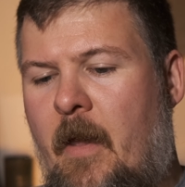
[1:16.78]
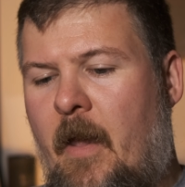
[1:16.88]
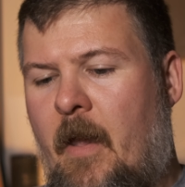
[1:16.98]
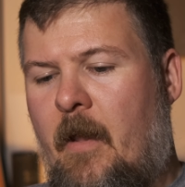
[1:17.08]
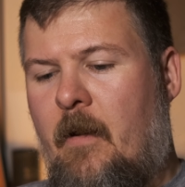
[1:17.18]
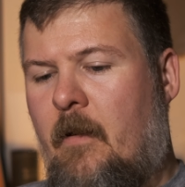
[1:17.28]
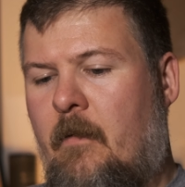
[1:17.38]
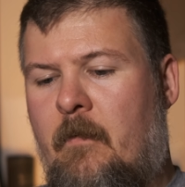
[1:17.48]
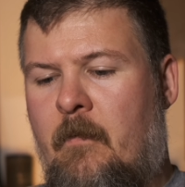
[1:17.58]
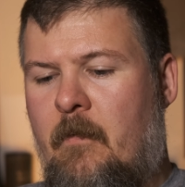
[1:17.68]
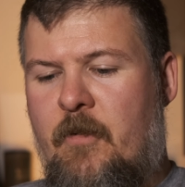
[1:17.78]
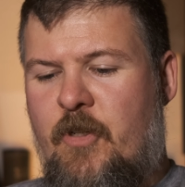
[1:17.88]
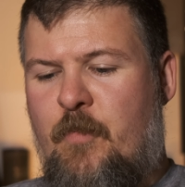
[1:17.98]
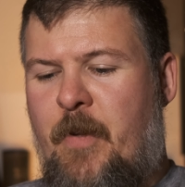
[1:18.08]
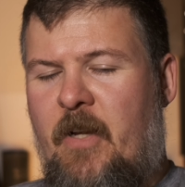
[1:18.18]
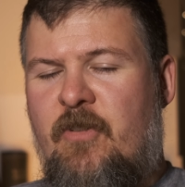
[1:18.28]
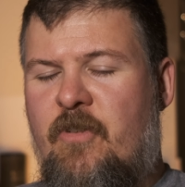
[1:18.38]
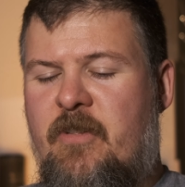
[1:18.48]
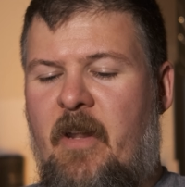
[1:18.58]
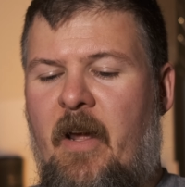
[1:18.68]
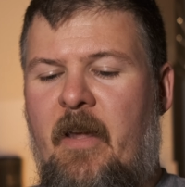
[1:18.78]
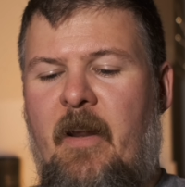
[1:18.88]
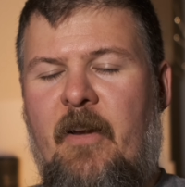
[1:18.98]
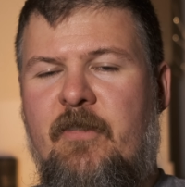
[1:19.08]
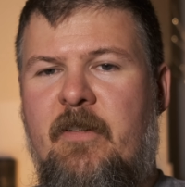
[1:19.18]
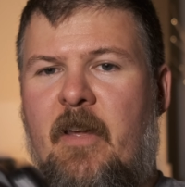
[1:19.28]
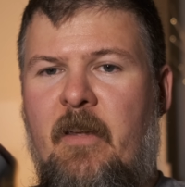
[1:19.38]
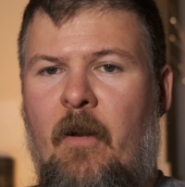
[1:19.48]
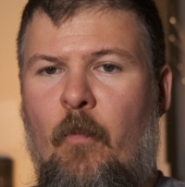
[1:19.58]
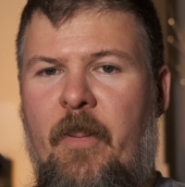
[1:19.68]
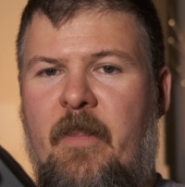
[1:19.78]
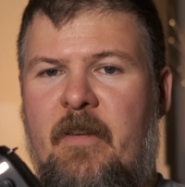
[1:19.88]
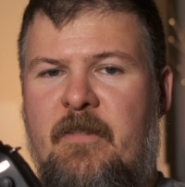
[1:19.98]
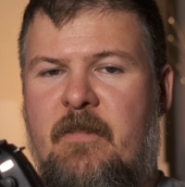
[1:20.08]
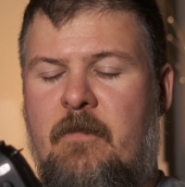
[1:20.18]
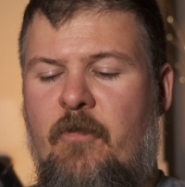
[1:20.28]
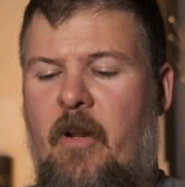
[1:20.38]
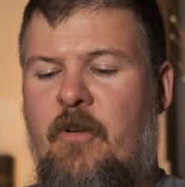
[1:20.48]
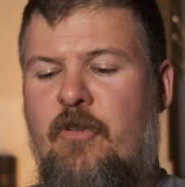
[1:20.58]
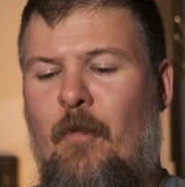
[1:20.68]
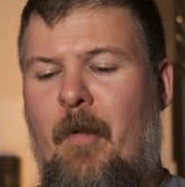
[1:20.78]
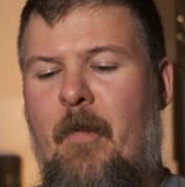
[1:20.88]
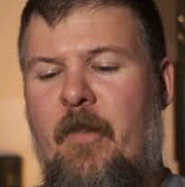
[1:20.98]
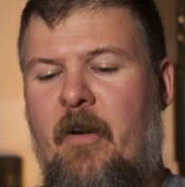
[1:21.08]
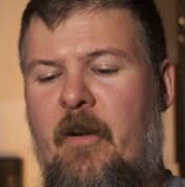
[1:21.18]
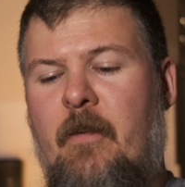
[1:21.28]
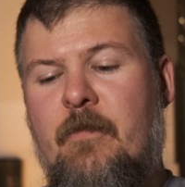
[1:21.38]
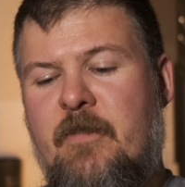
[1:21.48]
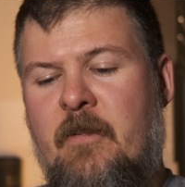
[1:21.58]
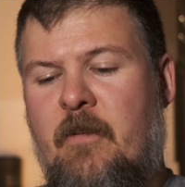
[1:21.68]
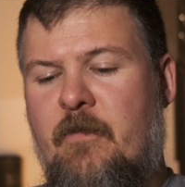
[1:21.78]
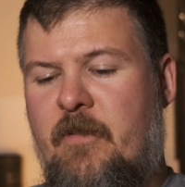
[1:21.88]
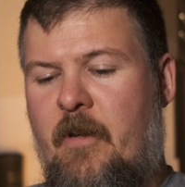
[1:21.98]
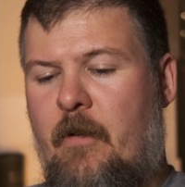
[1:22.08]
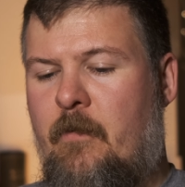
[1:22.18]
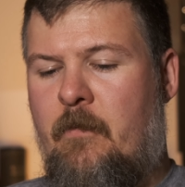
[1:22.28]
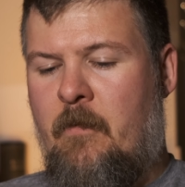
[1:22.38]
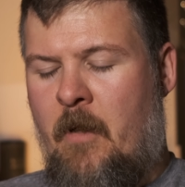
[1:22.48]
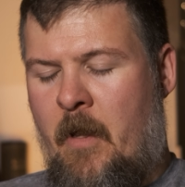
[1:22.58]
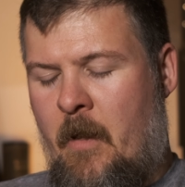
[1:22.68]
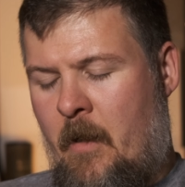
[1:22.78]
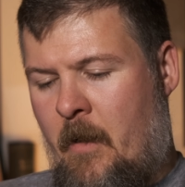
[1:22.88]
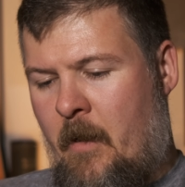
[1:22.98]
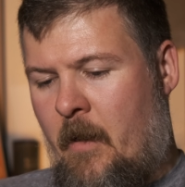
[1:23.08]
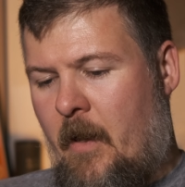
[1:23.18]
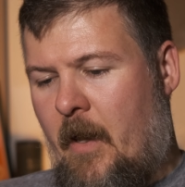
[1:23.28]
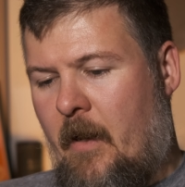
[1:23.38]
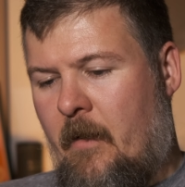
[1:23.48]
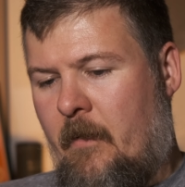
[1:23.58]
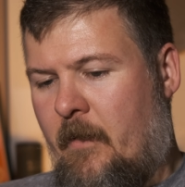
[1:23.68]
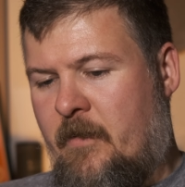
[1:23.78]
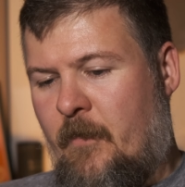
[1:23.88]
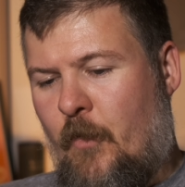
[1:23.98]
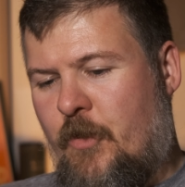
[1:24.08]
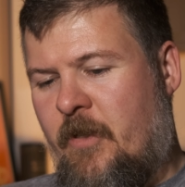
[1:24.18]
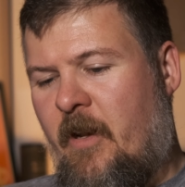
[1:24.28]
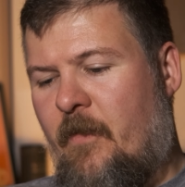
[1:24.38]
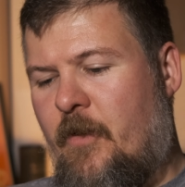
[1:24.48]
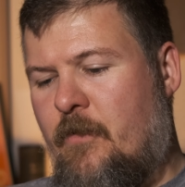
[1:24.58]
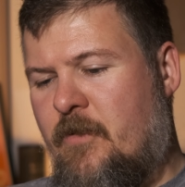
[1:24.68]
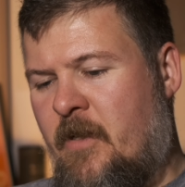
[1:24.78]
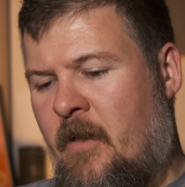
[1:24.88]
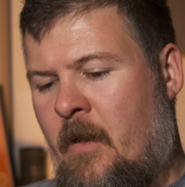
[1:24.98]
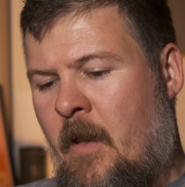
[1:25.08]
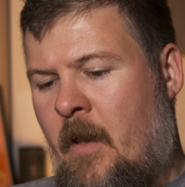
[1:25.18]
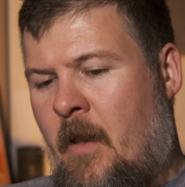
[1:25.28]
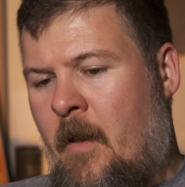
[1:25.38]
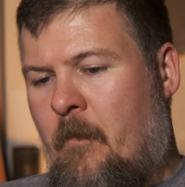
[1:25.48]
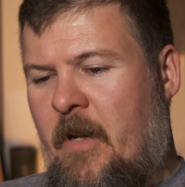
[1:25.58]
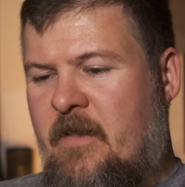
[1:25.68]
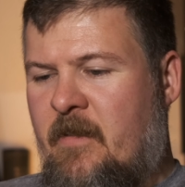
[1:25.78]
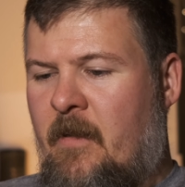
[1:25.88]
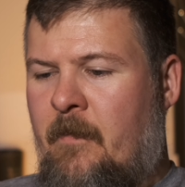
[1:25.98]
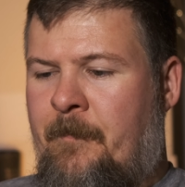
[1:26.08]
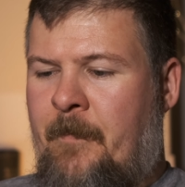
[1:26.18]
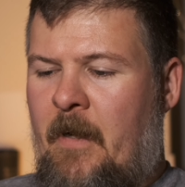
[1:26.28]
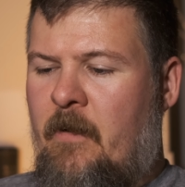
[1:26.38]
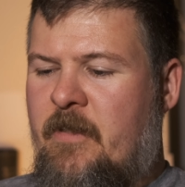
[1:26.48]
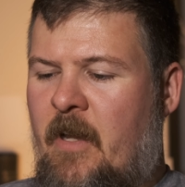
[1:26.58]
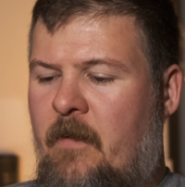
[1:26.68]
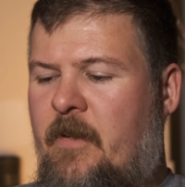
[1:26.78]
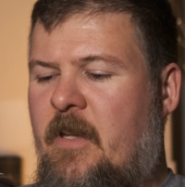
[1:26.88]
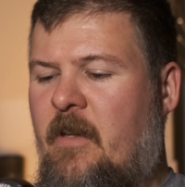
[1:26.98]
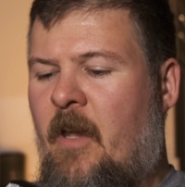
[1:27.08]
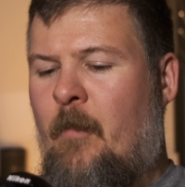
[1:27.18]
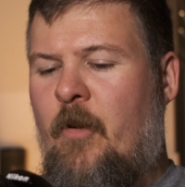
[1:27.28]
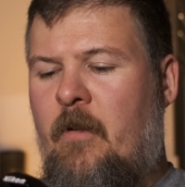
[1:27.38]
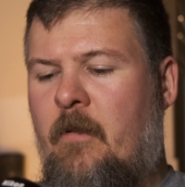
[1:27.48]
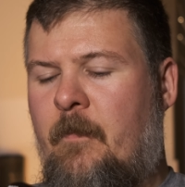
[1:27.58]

and they're just pictures that I had actually taken with this, trying to show my mother how to use it years ago, and it's unfortunate they never used it, but it's I don't know. It's kind of a neat camera.